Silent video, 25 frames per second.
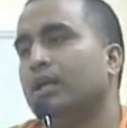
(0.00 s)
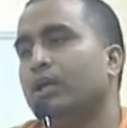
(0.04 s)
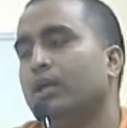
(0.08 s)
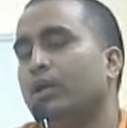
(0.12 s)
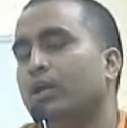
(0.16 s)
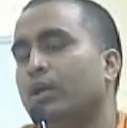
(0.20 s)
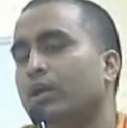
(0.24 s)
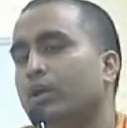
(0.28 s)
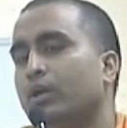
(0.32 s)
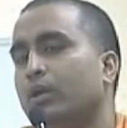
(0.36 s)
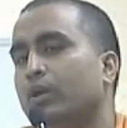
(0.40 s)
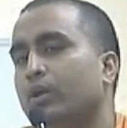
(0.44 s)

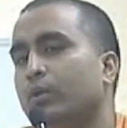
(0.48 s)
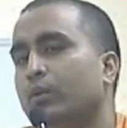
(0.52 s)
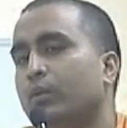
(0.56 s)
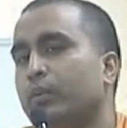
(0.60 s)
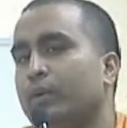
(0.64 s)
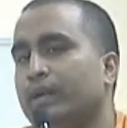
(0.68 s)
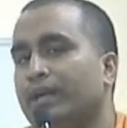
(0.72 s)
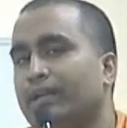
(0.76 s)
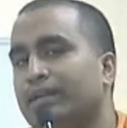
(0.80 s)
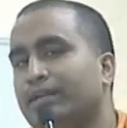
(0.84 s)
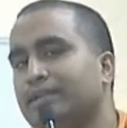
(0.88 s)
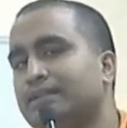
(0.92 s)
we
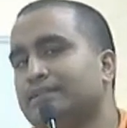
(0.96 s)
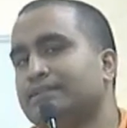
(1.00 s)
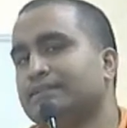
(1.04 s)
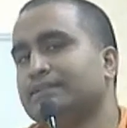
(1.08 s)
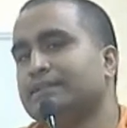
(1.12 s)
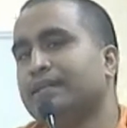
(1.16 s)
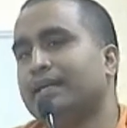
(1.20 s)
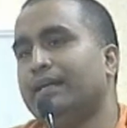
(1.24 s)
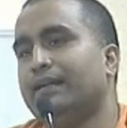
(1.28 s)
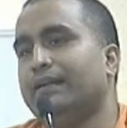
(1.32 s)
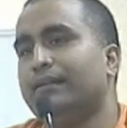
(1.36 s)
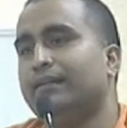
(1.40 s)
understand
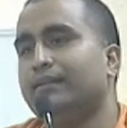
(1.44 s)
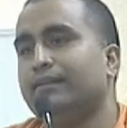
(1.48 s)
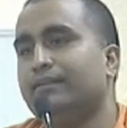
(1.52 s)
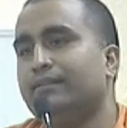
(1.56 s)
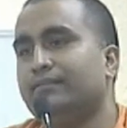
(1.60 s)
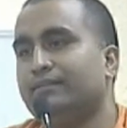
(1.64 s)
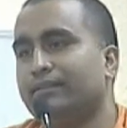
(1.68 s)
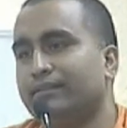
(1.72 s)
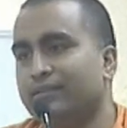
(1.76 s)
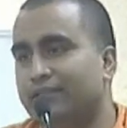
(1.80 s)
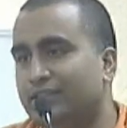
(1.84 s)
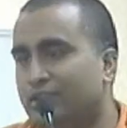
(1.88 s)
the
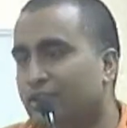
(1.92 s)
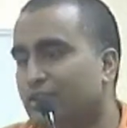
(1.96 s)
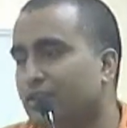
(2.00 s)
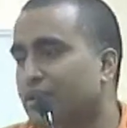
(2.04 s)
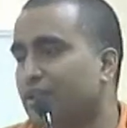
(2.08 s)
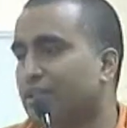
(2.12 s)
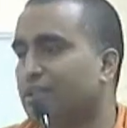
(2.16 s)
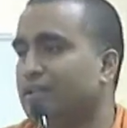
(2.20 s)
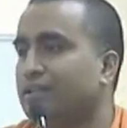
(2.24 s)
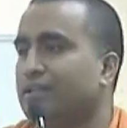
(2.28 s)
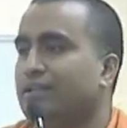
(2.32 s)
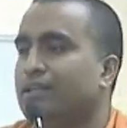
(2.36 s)
rhetoric,
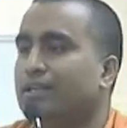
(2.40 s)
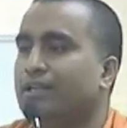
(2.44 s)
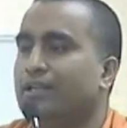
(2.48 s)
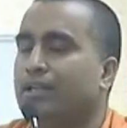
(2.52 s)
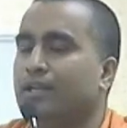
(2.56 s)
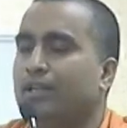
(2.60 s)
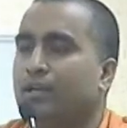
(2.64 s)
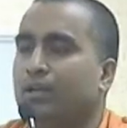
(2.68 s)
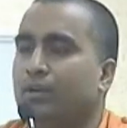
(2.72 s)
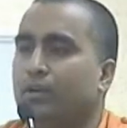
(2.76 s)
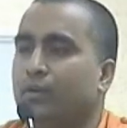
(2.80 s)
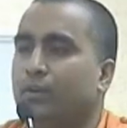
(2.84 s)

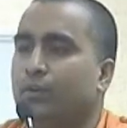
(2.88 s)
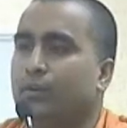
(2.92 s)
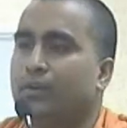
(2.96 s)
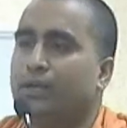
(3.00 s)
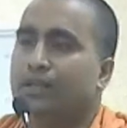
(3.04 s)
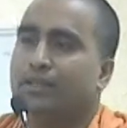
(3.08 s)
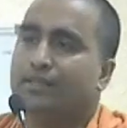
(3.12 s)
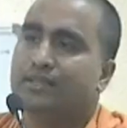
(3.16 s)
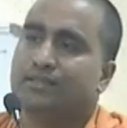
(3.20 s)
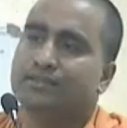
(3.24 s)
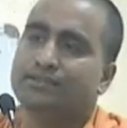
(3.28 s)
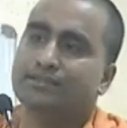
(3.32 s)
we
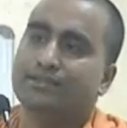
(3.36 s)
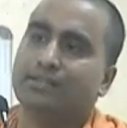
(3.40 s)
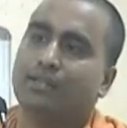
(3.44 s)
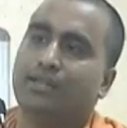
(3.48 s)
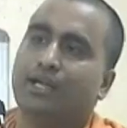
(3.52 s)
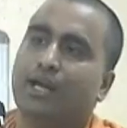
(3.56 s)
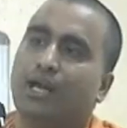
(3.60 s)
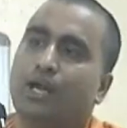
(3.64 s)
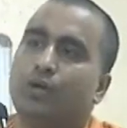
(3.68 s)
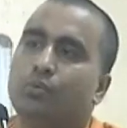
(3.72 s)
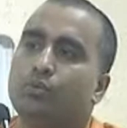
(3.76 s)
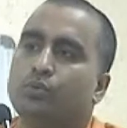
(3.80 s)
understand how
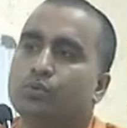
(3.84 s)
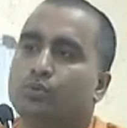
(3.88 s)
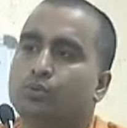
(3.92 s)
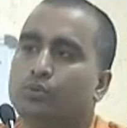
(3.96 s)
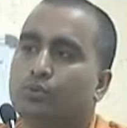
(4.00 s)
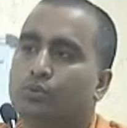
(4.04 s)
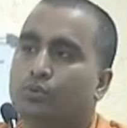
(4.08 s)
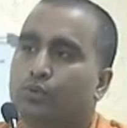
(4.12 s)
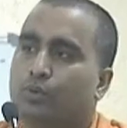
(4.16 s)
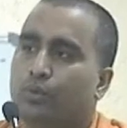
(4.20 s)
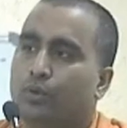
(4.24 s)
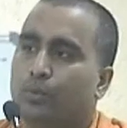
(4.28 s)
to
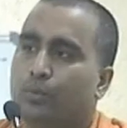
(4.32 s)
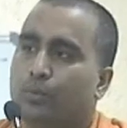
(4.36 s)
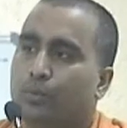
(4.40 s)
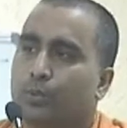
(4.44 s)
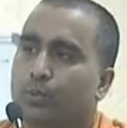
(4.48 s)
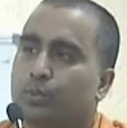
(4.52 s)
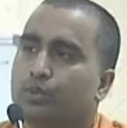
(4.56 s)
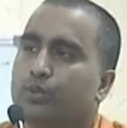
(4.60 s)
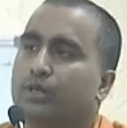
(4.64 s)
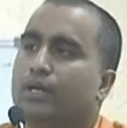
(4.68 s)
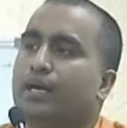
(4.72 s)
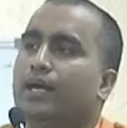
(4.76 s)
put
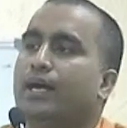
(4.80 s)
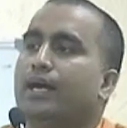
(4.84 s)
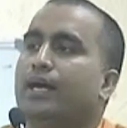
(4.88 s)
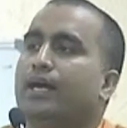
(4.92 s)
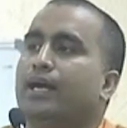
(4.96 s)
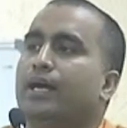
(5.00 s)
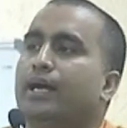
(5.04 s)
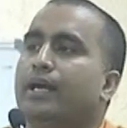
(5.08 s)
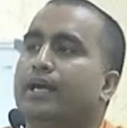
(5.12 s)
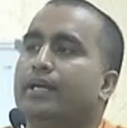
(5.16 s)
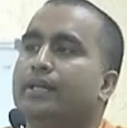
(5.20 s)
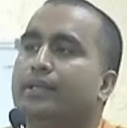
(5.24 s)
our
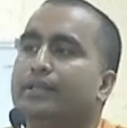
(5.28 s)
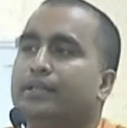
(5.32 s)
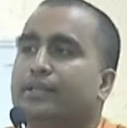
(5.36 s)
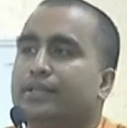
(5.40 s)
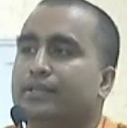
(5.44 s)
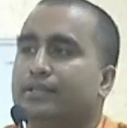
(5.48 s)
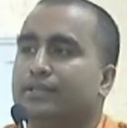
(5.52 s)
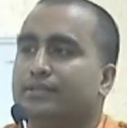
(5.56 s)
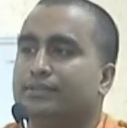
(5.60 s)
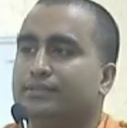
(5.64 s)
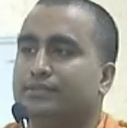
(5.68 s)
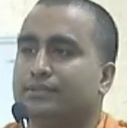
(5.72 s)
ideas
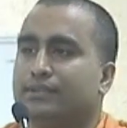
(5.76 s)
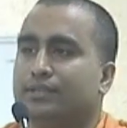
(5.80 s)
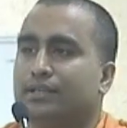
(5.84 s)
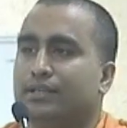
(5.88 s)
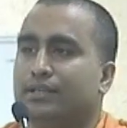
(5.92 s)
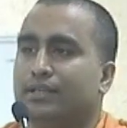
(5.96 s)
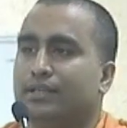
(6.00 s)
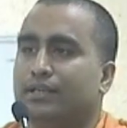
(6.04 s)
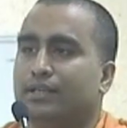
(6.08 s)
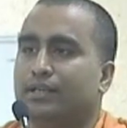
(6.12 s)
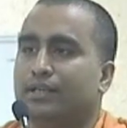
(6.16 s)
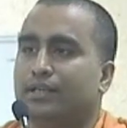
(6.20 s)

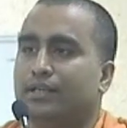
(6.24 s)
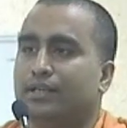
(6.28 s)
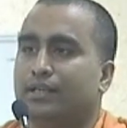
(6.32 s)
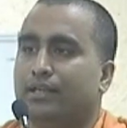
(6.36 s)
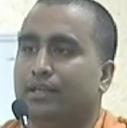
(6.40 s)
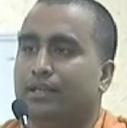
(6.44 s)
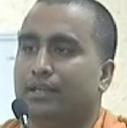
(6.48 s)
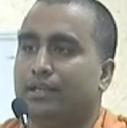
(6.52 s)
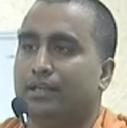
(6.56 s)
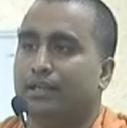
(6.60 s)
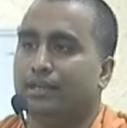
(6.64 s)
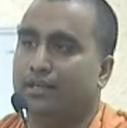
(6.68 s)
in a
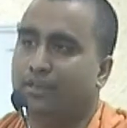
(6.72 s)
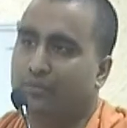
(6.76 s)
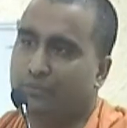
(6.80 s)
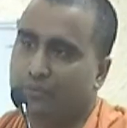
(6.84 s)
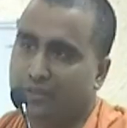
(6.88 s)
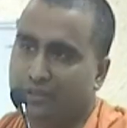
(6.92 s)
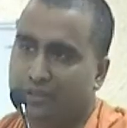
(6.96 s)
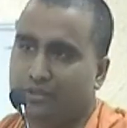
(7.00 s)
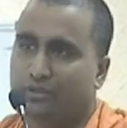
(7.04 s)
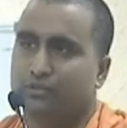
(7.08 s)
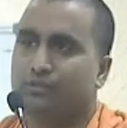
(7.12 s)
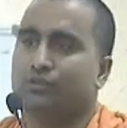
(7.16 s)
very
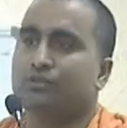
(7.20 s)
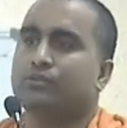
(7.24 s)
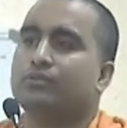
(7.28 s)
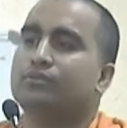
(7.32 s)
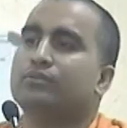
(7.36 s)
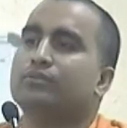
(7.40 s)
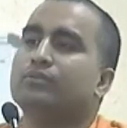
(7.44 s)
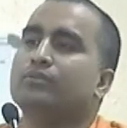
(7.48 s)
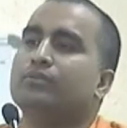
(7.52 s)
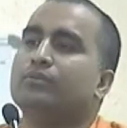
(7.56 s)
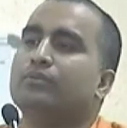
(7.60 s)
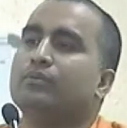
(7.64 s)
good
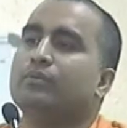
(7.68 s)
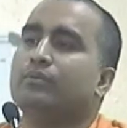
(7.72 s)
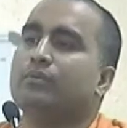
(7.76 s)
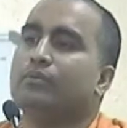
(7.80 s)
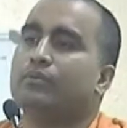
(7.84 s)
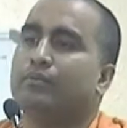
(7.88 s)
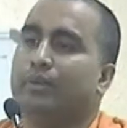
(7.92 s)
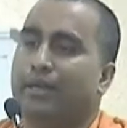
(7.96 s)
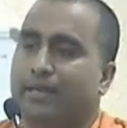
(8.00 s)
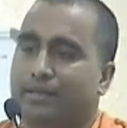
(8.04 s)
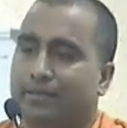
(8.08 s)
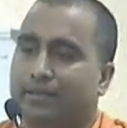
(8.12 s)
manner
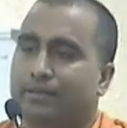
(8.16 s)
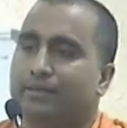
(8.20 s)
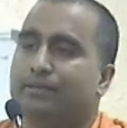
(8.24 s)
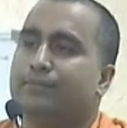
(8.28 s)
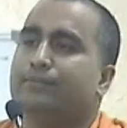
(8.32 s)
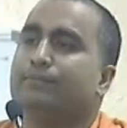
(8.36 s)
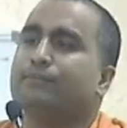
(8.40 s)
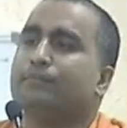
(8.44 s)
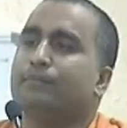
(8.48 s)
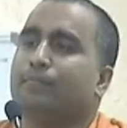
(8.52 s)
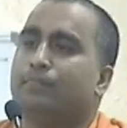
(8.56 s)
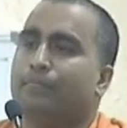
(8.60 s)

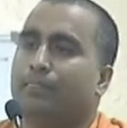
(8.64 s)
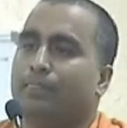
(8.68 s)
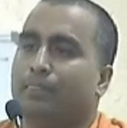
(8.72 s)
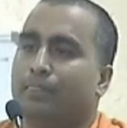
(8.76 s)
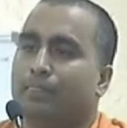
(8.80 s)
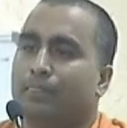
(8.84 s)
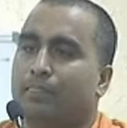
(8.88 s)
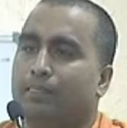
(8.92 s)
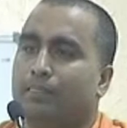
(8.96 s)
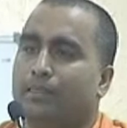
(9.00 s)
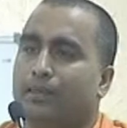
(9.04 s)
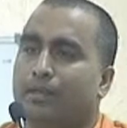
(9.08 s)
in
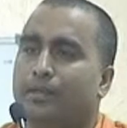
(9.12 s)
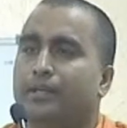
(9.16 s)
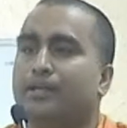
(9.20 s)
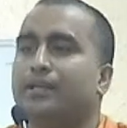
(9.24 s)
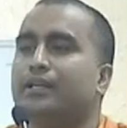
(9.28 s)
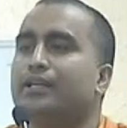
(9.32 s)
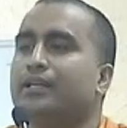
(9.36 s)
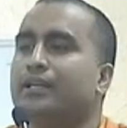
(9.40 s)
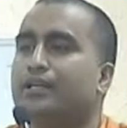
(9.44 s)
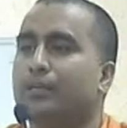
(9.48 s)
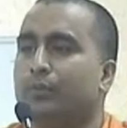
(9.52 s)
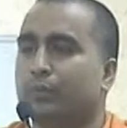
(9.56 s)
any
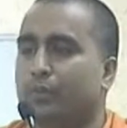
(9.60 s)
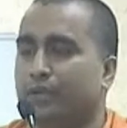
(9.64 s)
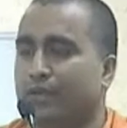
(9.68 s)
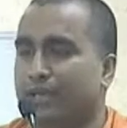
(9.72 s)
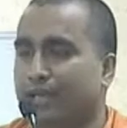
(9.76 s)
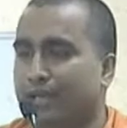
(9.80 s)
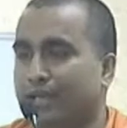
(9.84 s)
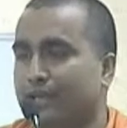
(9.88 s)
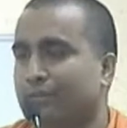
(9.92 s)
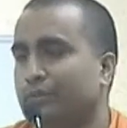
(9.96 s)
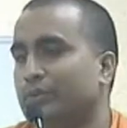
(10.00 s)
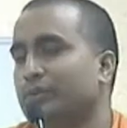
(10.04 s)
given
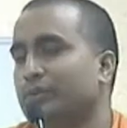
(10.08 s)
language.